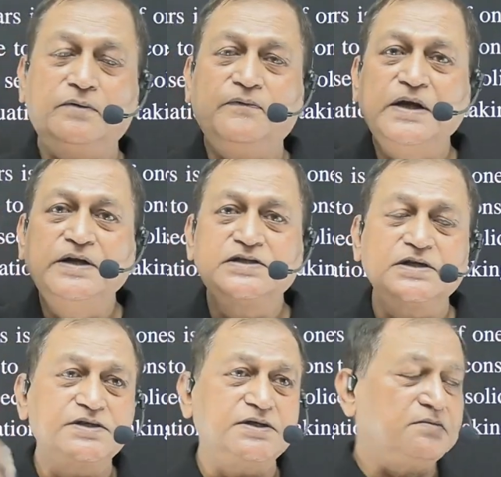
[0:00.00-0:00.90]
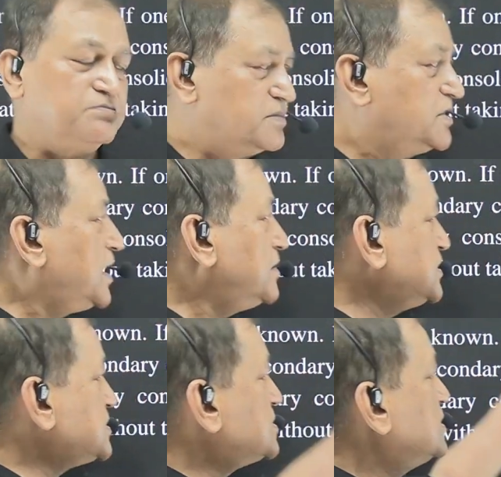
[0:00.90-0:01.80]
any structure. I am
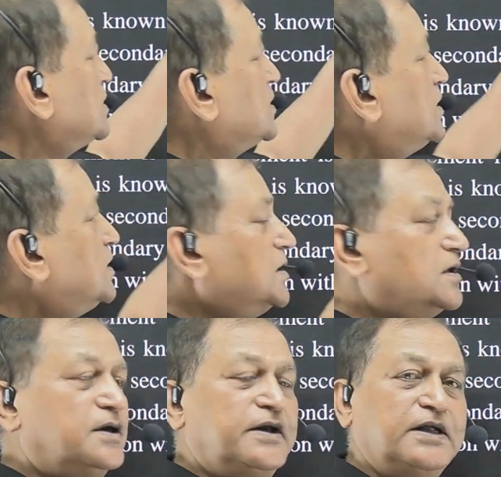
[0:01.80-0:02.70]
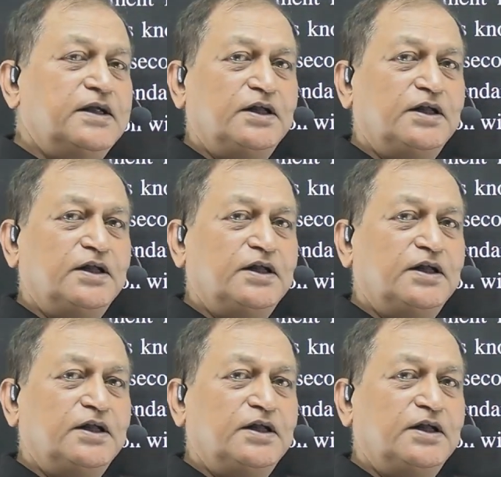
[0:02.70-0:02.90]
just taking